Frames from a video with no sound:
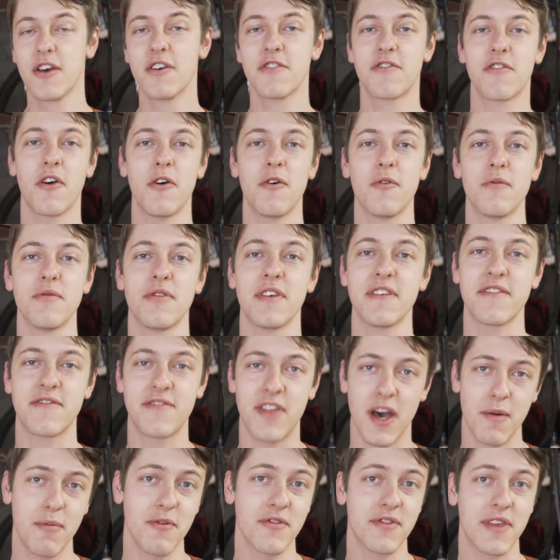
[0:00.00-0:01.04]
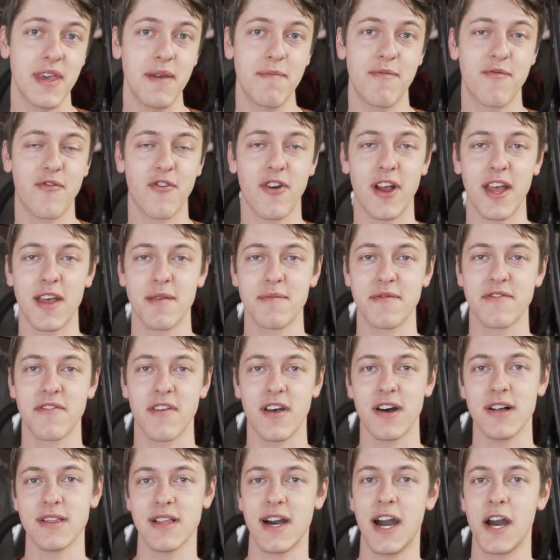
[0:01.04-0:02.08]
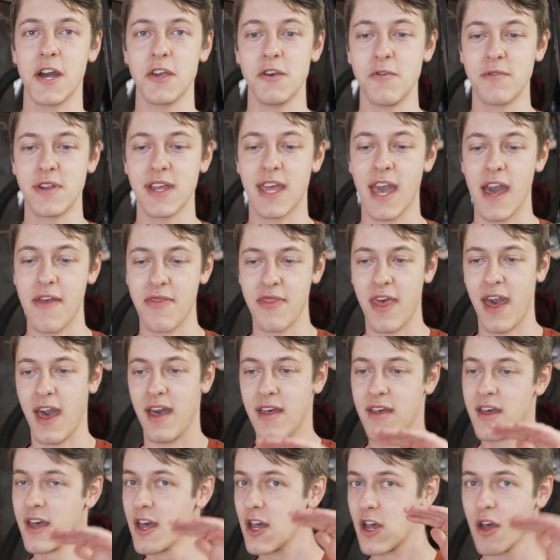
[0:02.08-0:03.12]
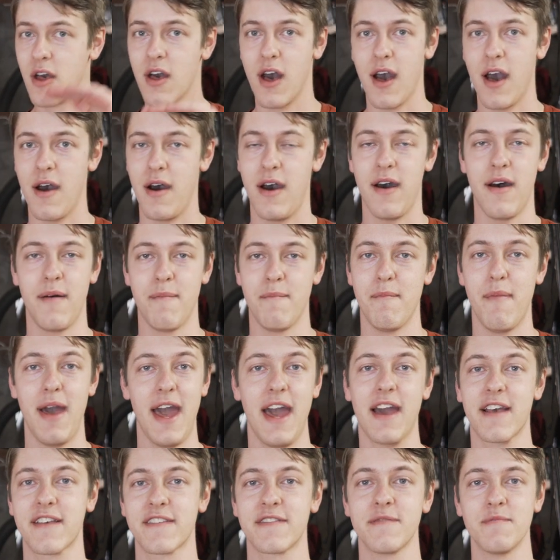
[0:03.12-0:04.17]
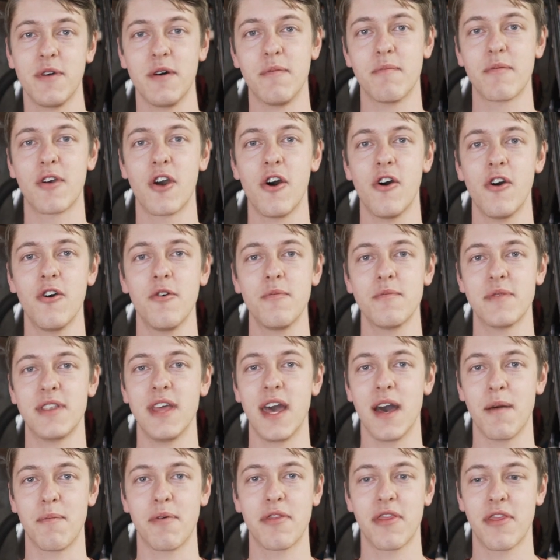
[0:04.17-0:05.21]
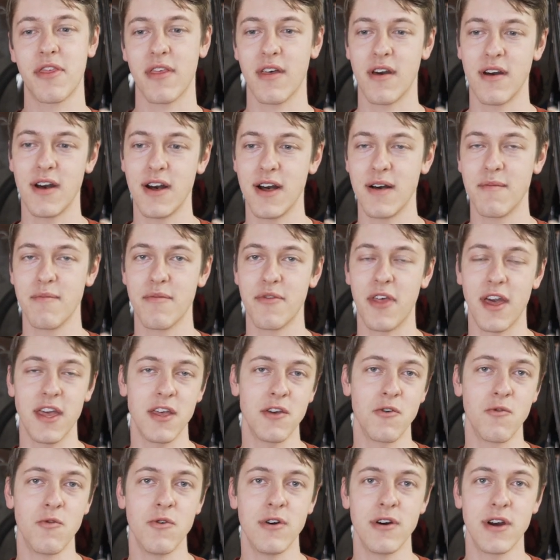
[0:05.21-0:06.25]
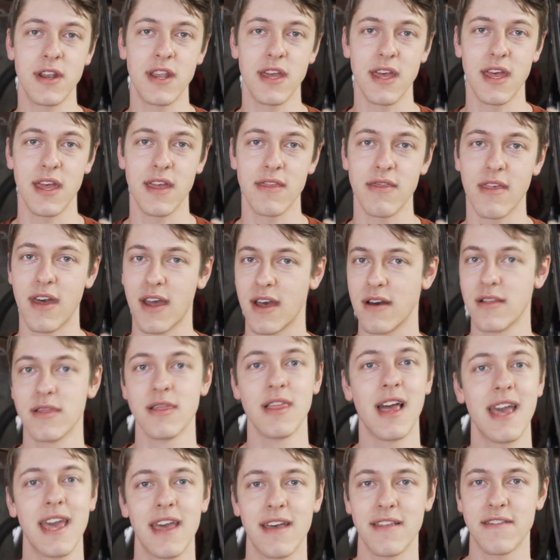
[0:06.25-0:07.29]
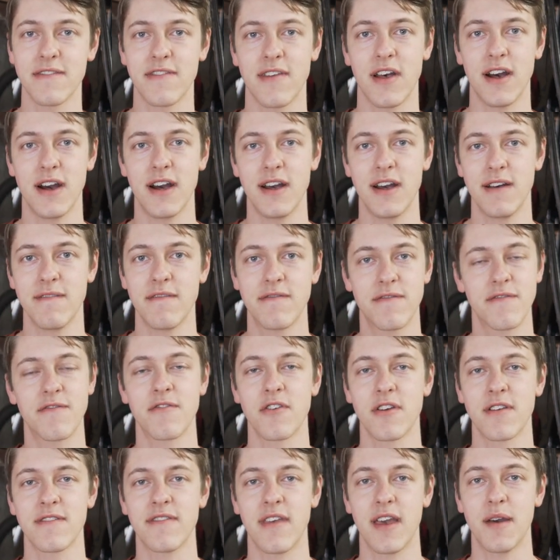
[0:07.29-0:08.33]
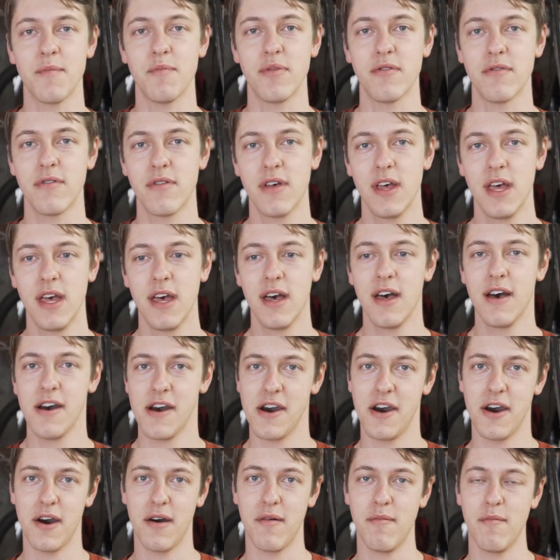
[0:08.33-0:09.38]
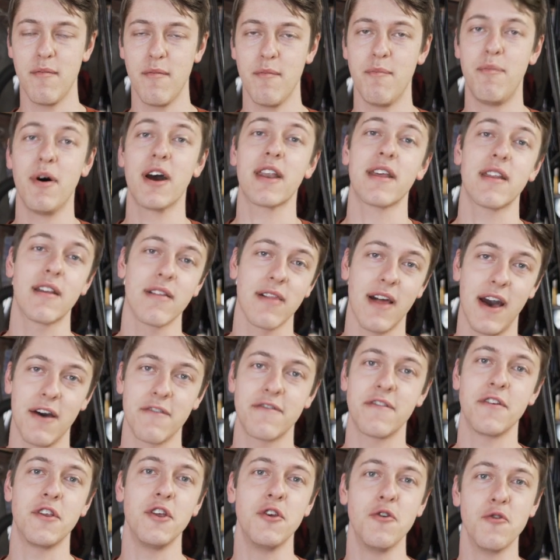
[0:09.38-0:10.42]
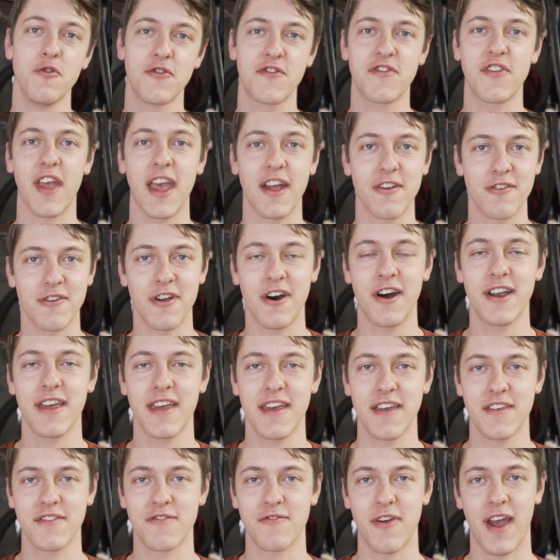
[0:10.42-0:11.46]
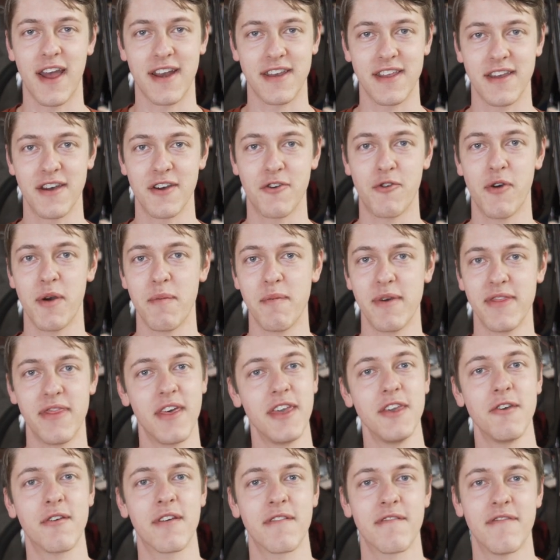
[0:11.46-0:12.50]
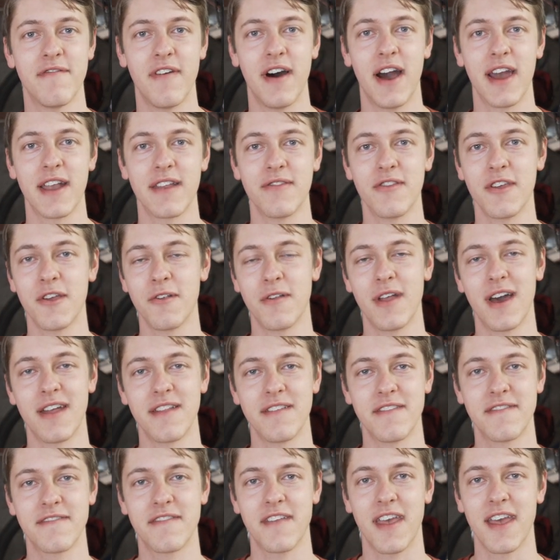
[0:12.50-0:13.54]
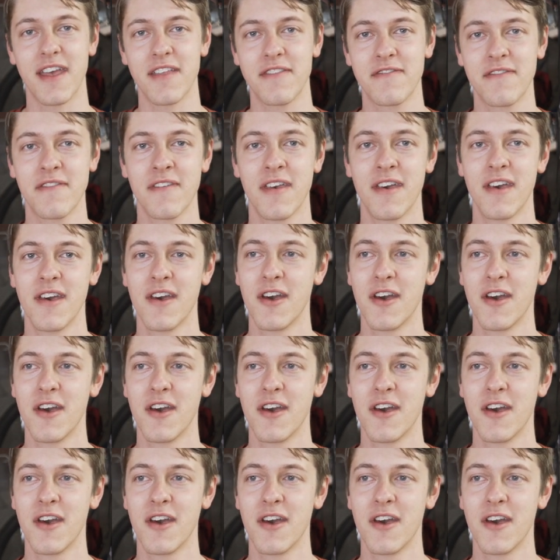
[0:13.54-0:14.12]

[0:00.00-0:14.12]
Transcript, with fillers: So these double deep frames allow you to get that uh, maximum comb depth um, that you would in like a Layens hive, for example. Um, but it allows you to use standard honey extracting equipment that you can find in the United States,